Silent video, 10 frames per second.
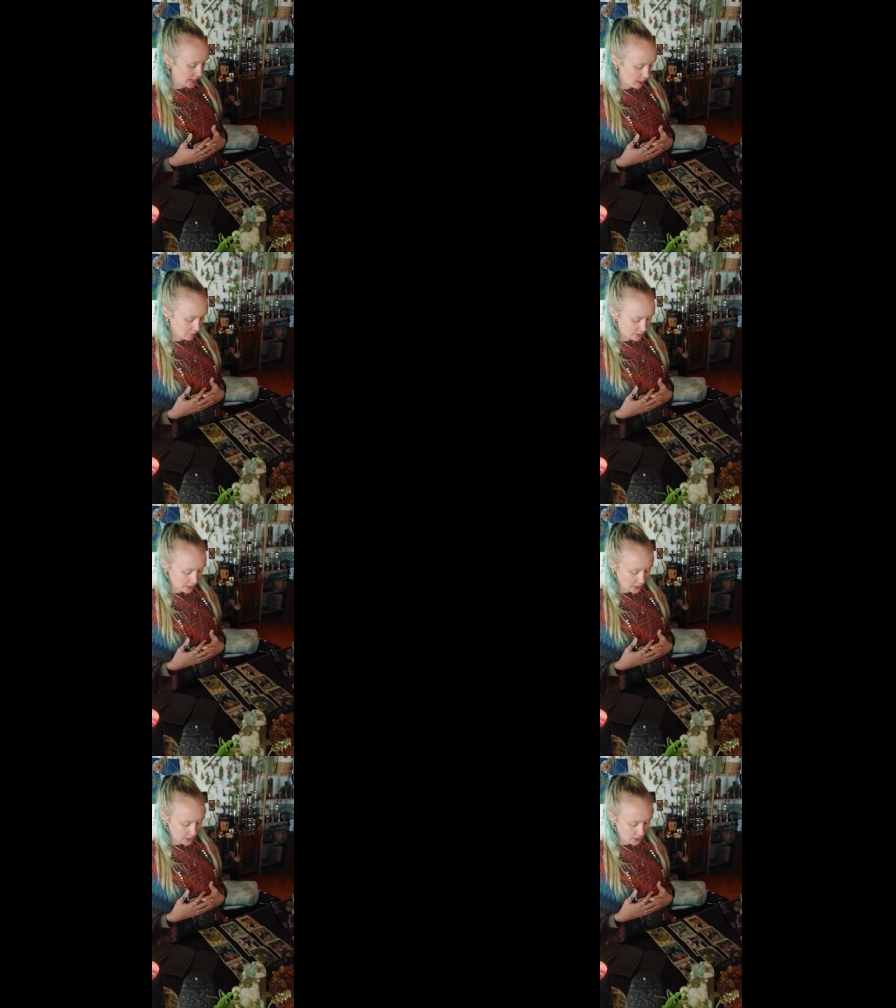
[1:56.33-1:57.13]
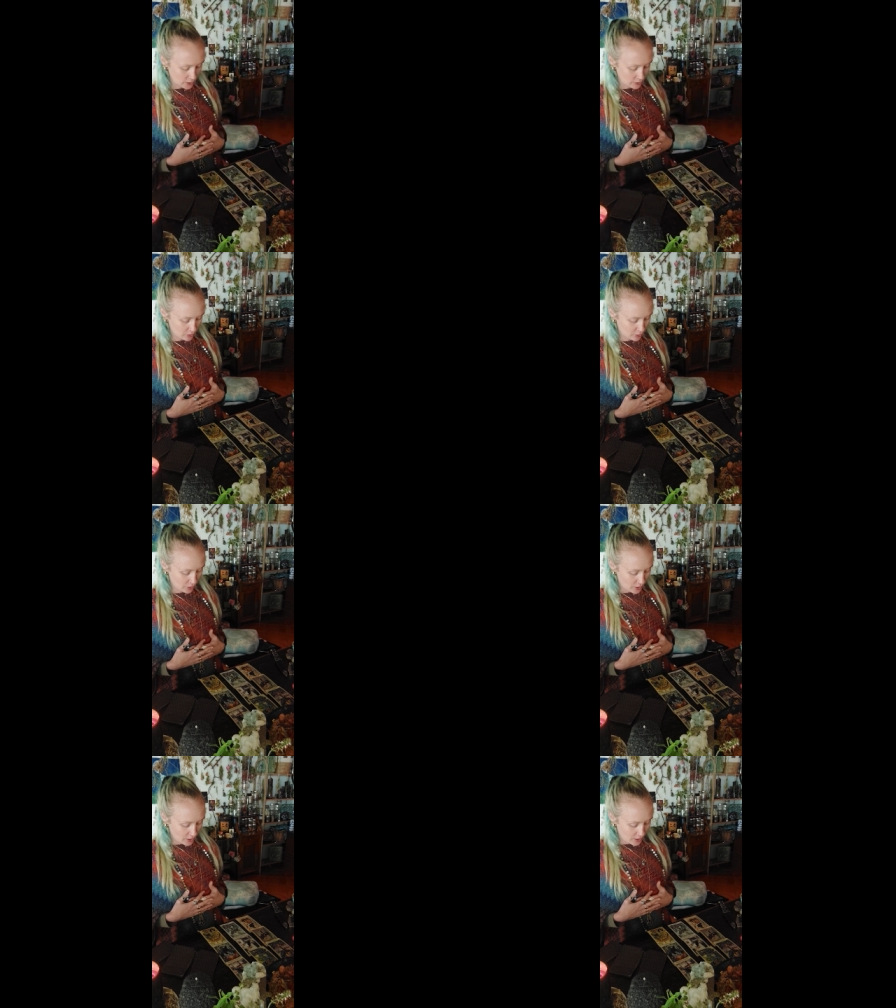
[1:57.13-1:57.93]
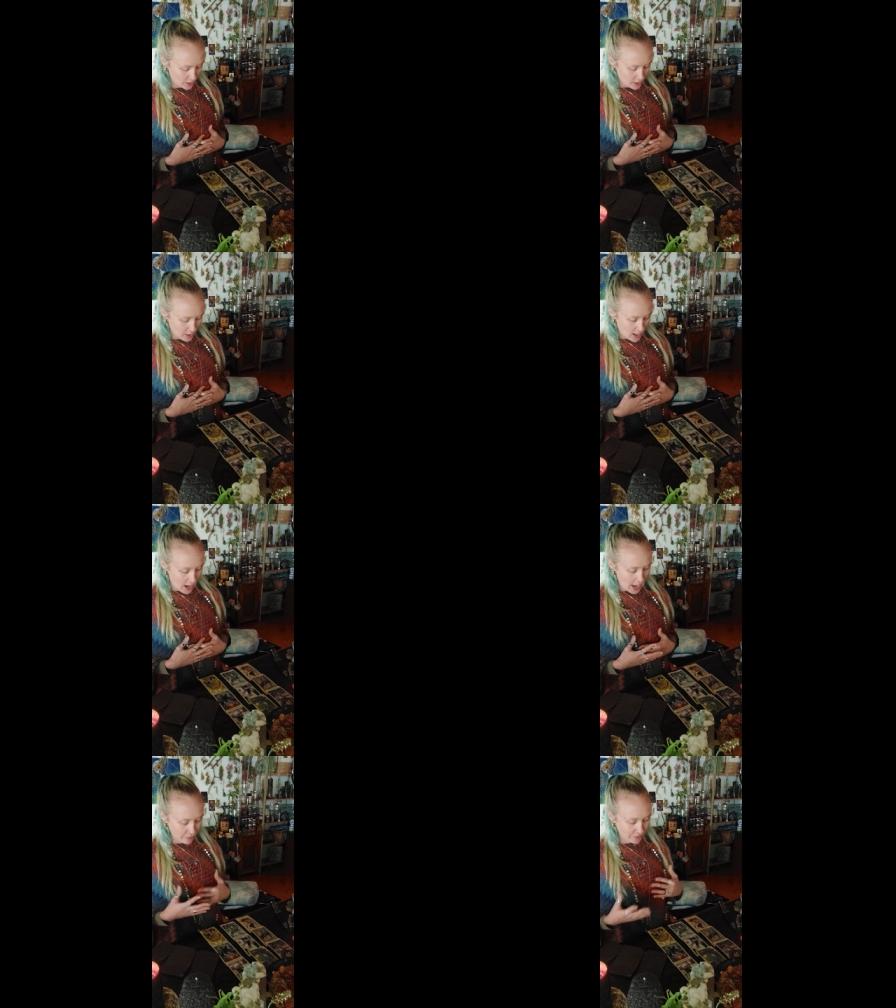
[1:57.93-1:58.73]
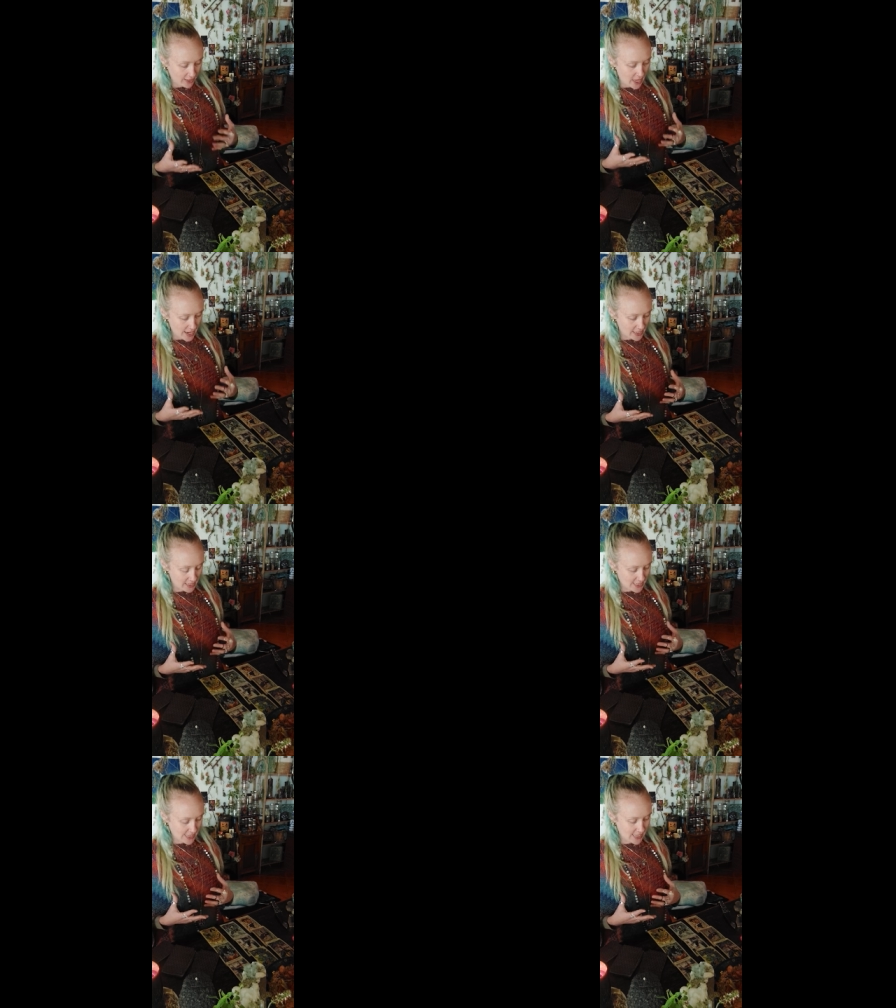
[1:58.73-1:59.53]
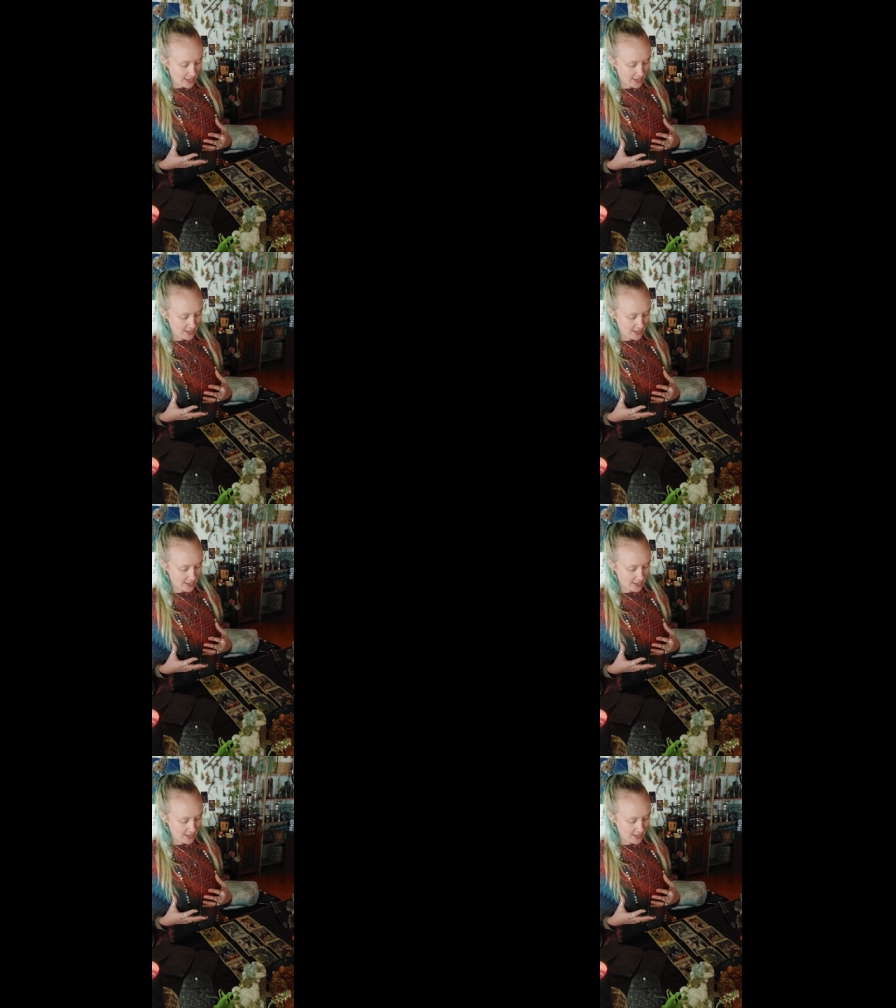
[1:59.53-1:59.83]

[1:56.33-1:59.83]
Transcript: And I feel like it, you, I feel like it's